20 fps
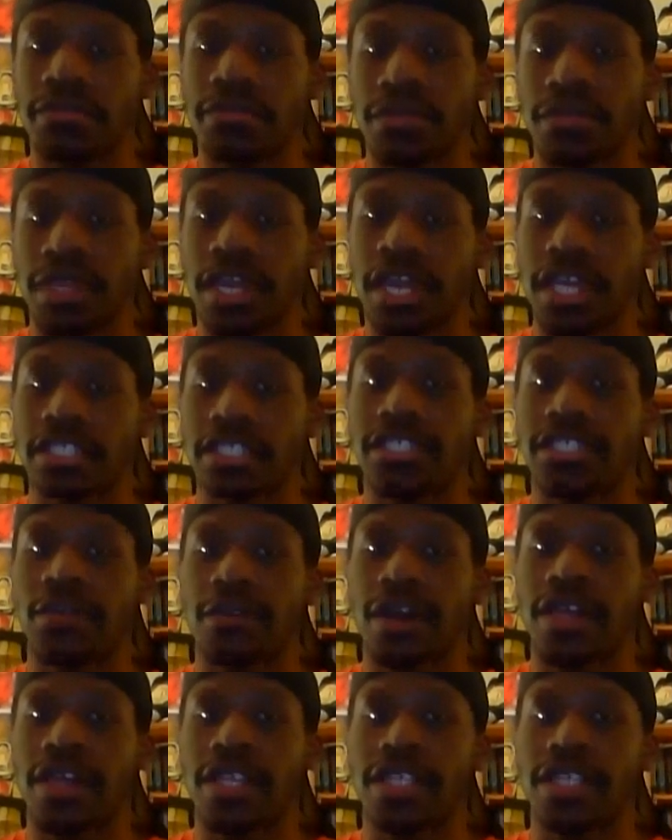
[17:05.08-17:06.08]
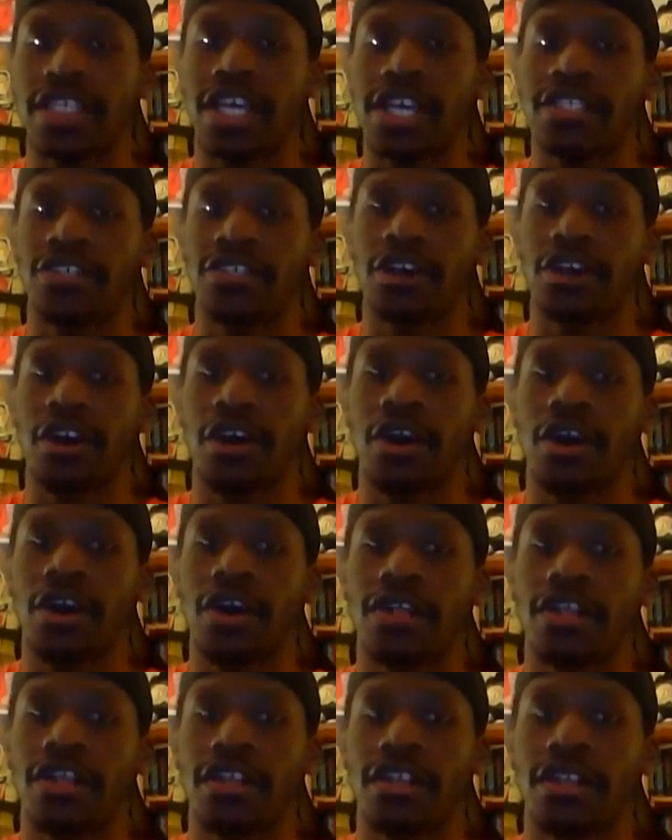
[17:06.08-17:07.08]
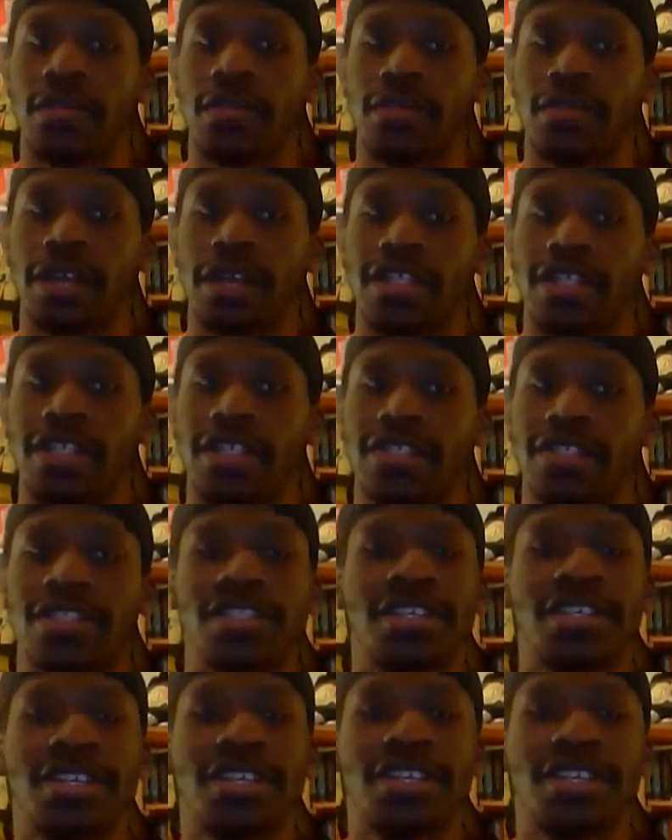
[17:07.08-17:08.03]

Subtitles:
Yeah, I see why these guys are ogling them like this.